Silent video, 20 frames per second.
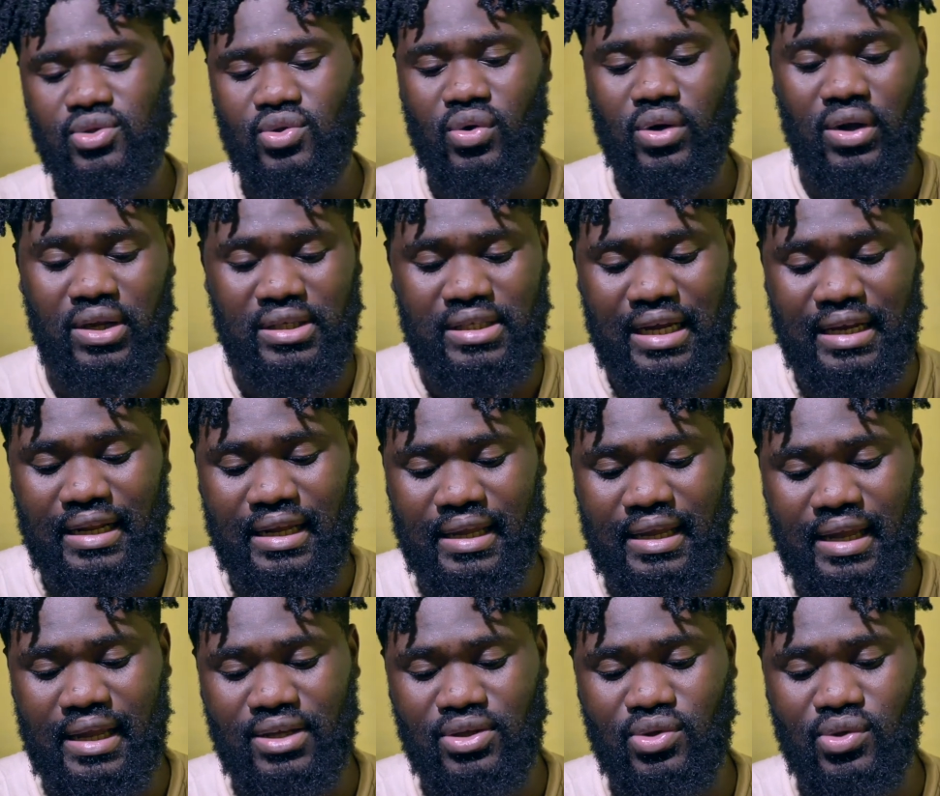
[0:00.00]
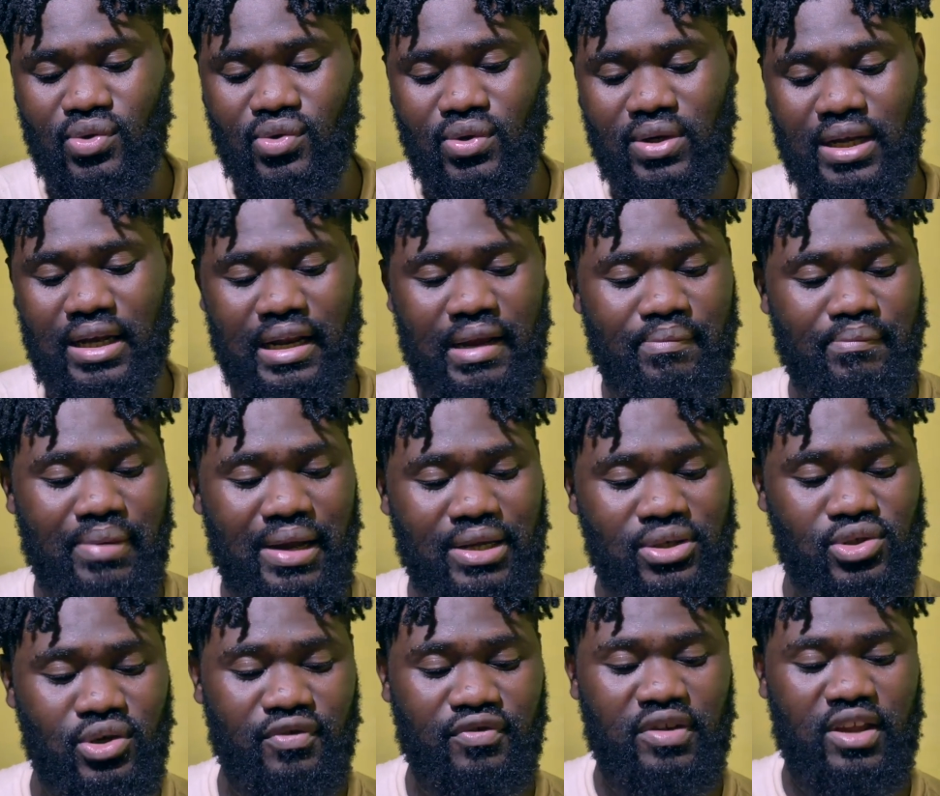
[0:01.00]
So inside the case, you do get a
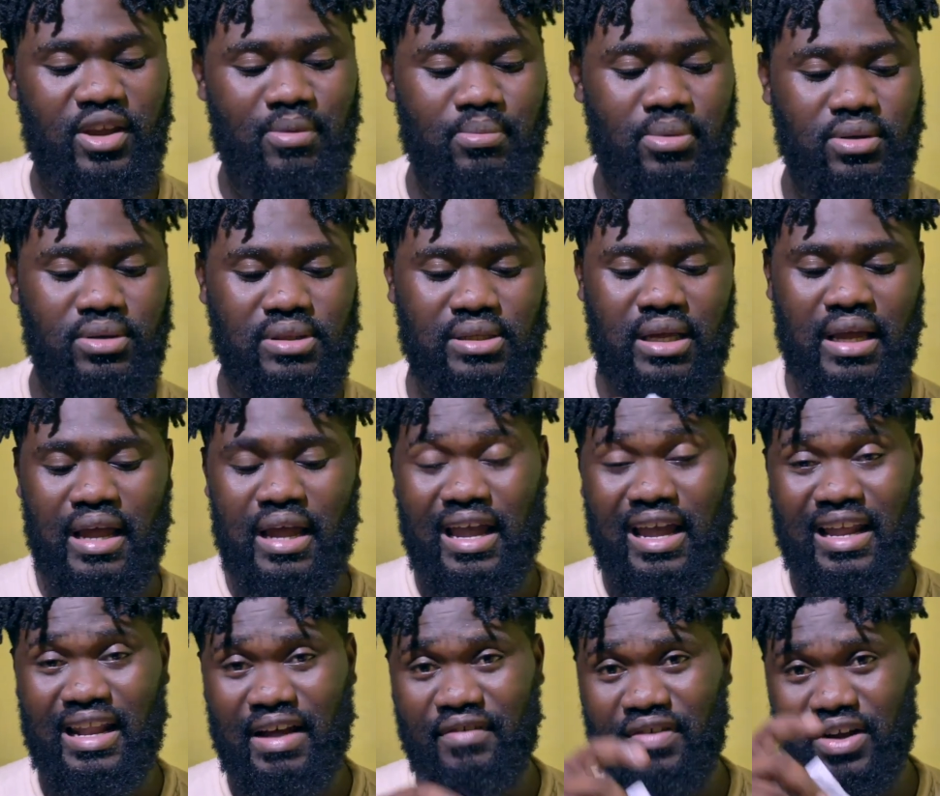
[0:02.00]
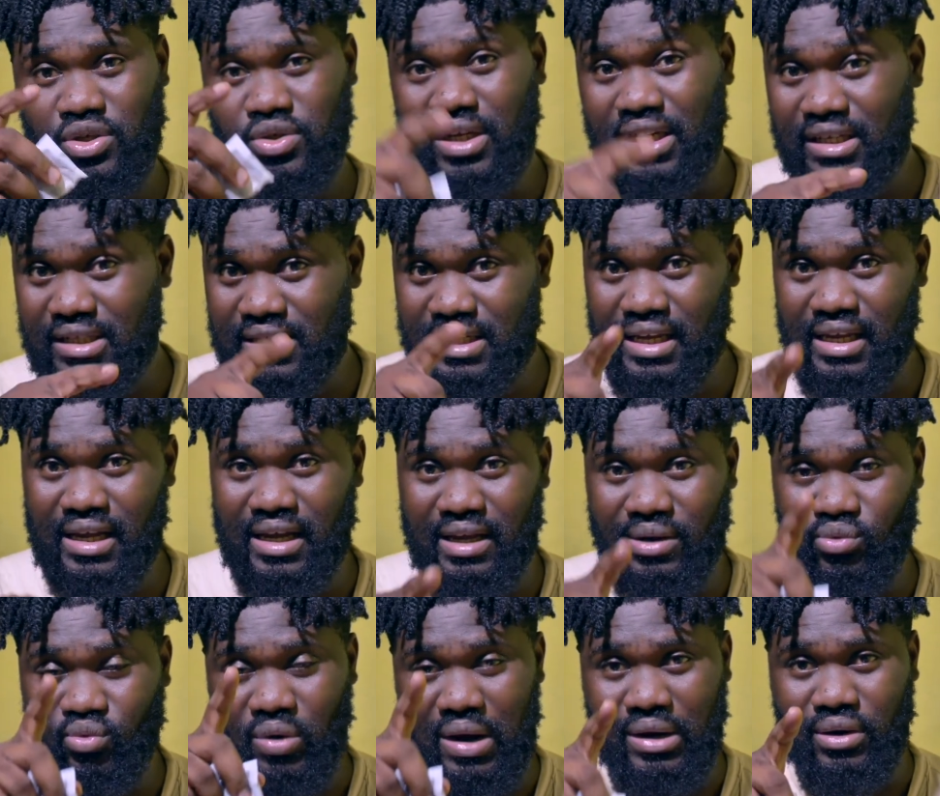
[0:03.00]
bunch of cables, and I've actually
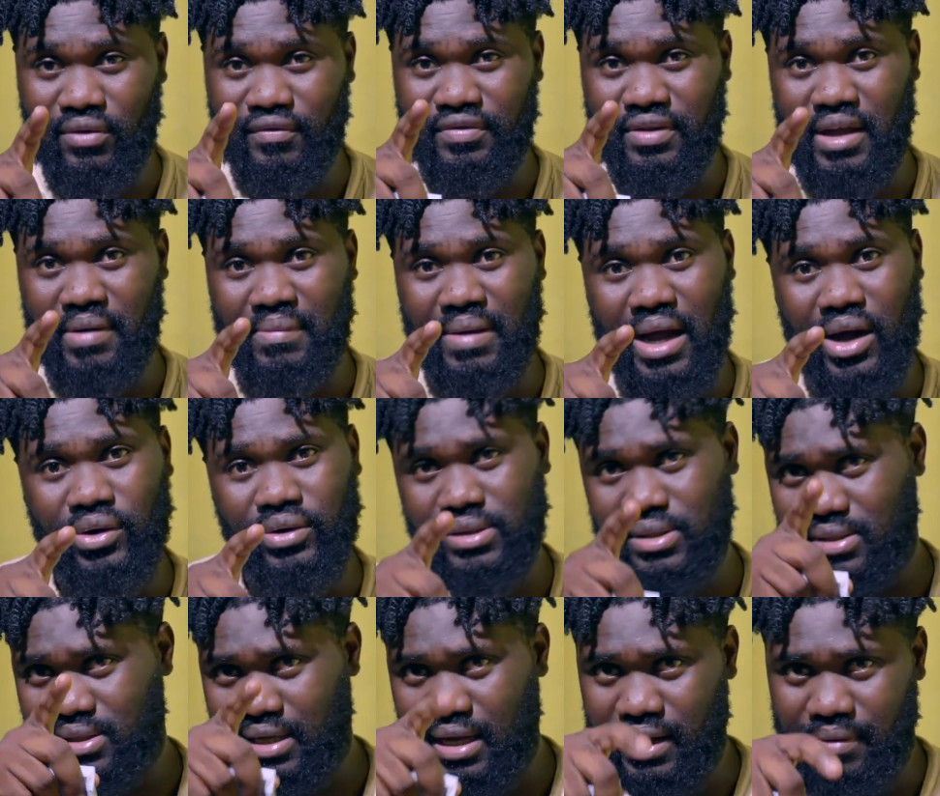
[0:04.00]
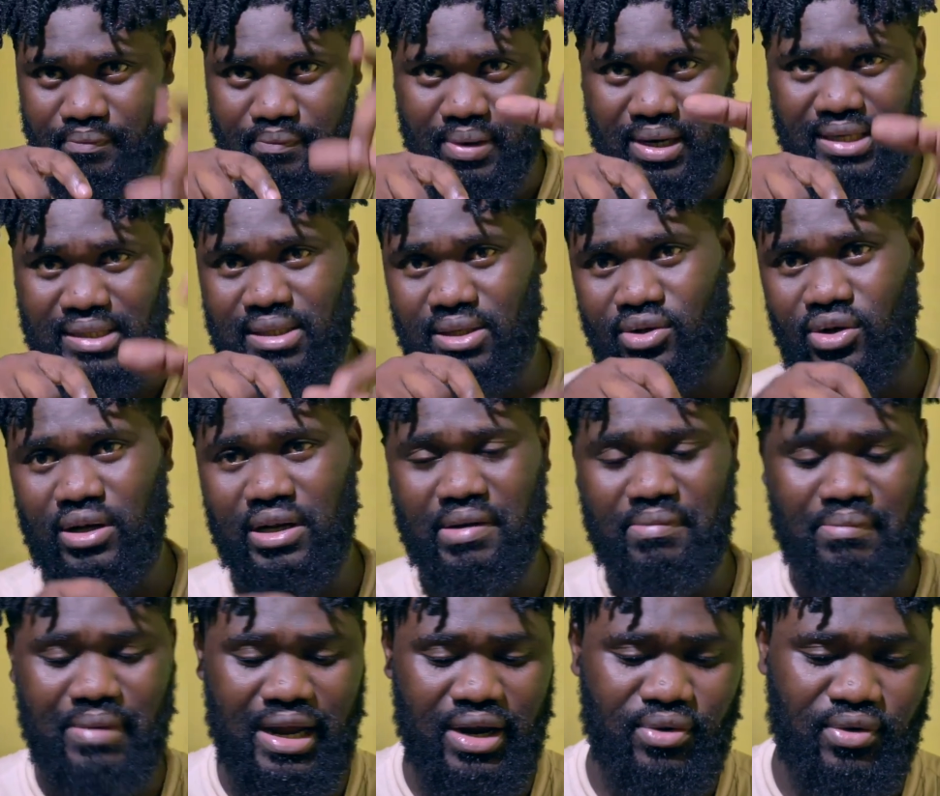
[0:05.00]
taken one of them out and placed it on the
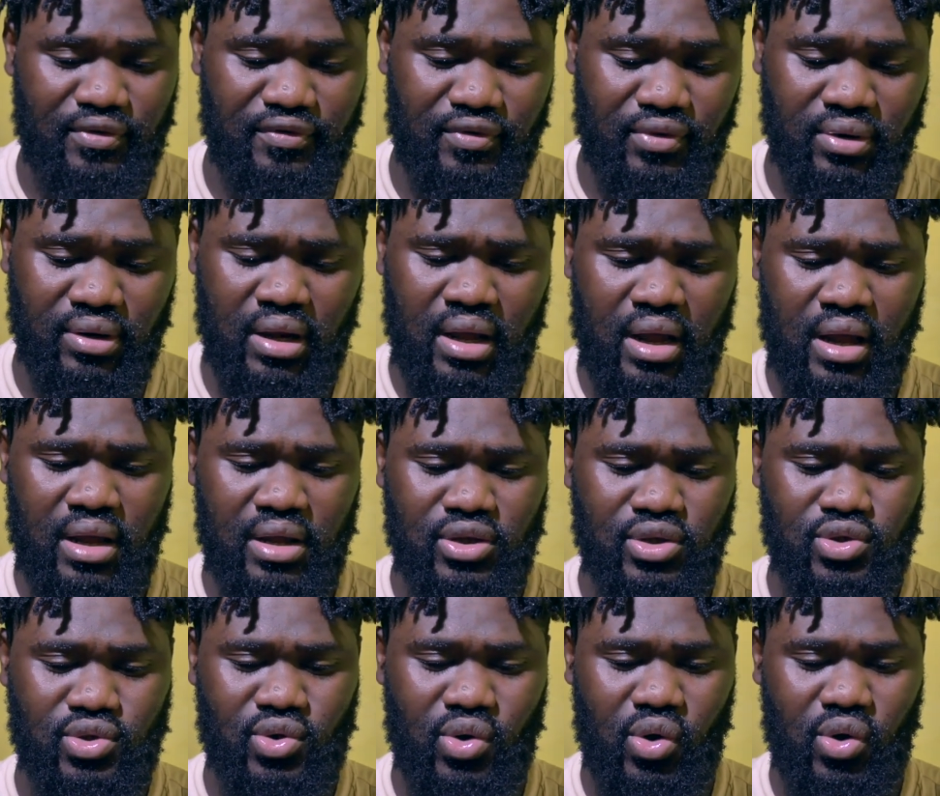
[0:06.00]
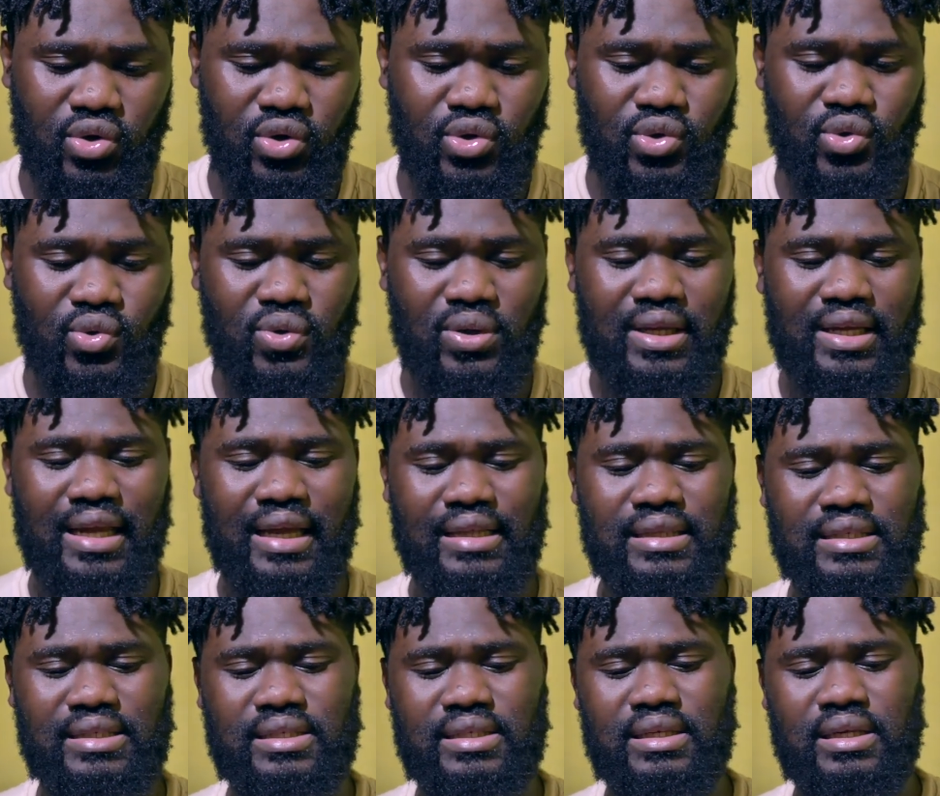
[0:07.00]
microphone. So you do
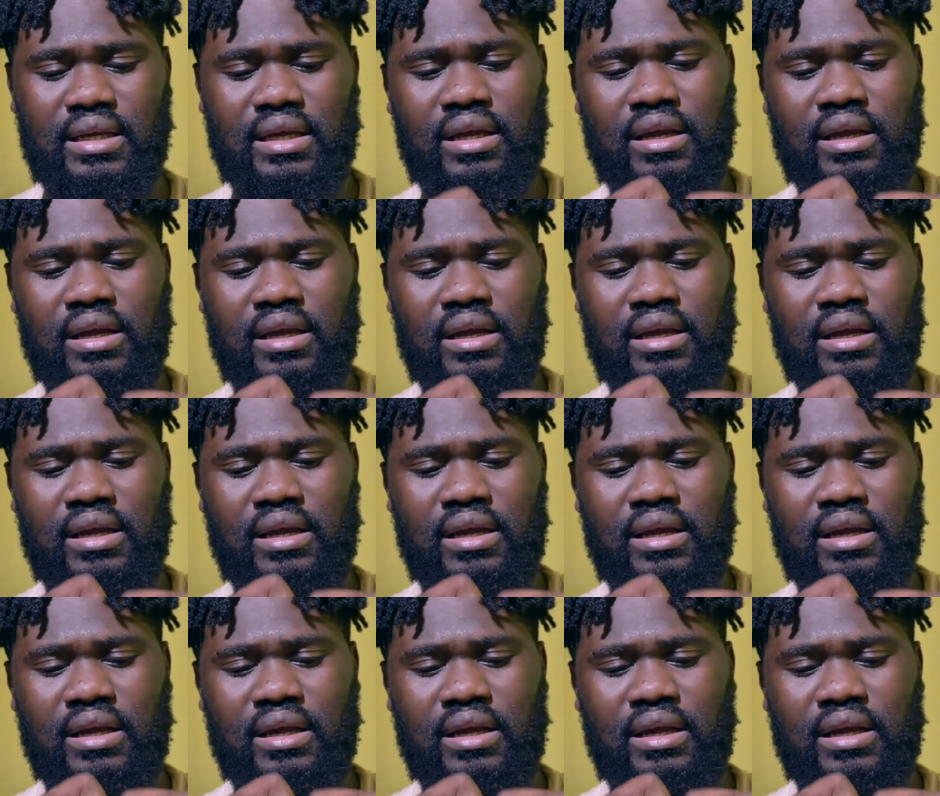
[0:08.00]
get